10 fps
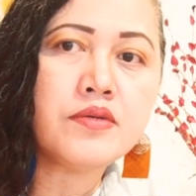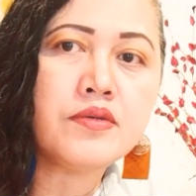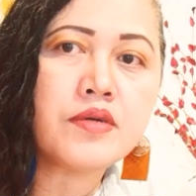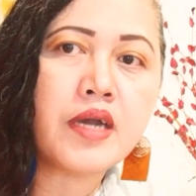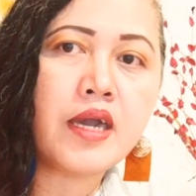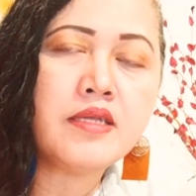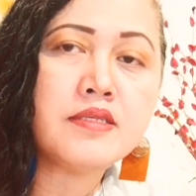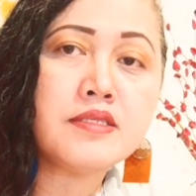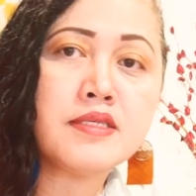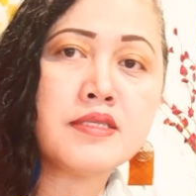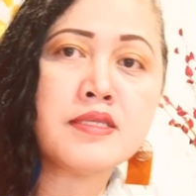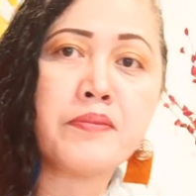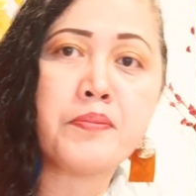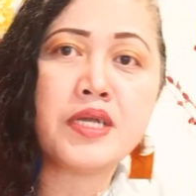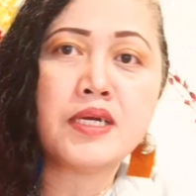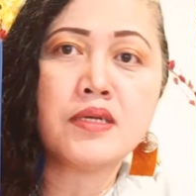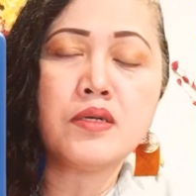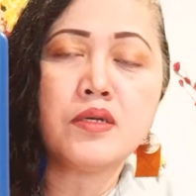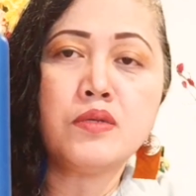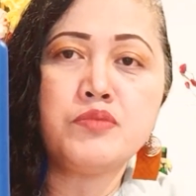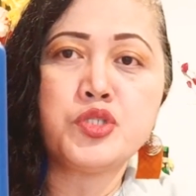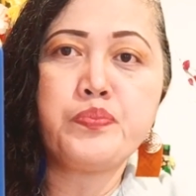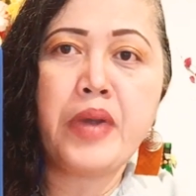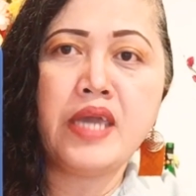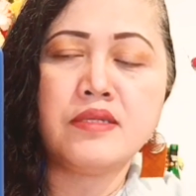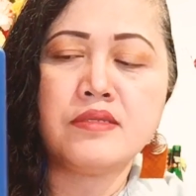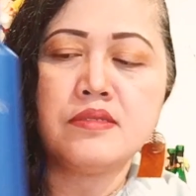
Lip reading: Okay, this is a product of Spain.